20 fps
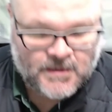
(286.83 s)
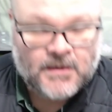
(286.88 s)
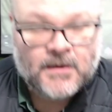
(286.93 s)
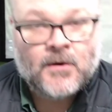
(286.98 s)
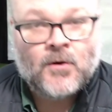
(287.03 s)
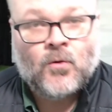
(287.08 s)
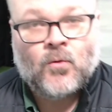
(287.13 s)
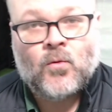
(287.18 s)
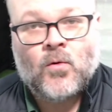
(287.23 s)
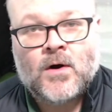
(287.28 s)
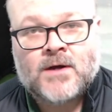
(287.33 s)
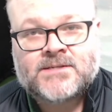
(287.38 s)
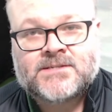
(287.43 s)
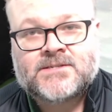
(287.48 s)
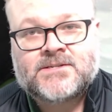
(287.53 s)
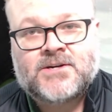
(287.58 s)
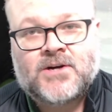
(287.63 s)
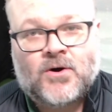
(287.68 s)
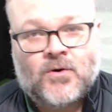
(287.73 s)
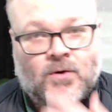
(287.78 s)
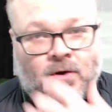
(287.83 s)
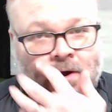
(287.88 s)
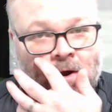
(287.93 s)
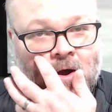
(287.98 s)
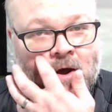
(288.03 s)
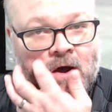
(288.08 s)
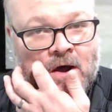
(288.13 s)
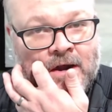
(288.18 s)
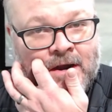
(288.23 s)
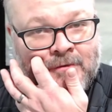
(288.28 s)
What's going
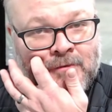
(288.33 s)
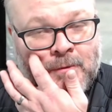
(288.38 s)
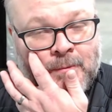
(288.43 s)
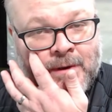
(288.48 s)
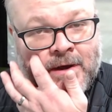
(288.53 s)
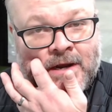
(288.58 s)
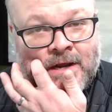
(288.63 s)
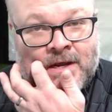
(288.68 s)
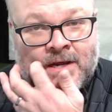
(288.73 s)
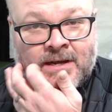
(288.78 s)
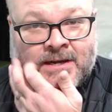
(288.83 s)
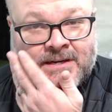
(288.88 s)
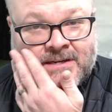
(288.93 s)
on, everybody?